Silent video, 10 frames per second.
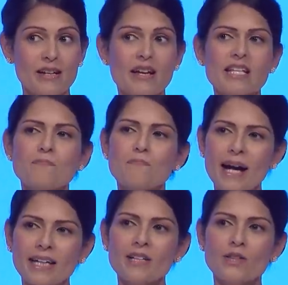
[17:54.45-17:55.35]
is
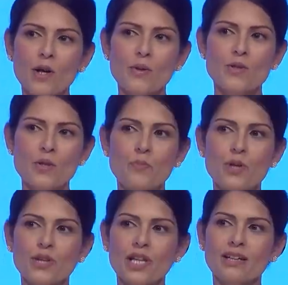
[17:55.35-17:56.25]
backing those who
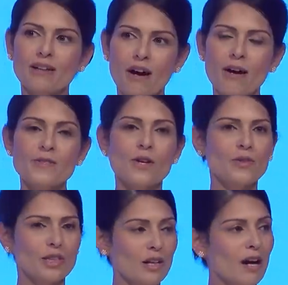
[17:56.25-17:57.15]
put their lives on
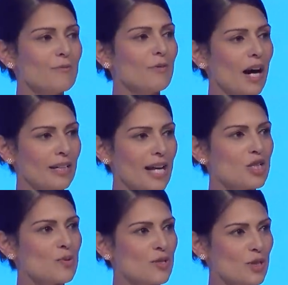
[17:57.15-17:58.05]
the line for our
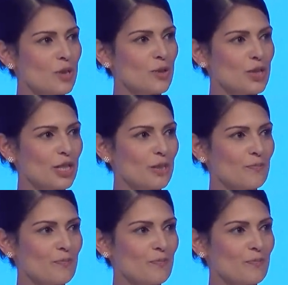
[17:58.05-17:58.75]
national security.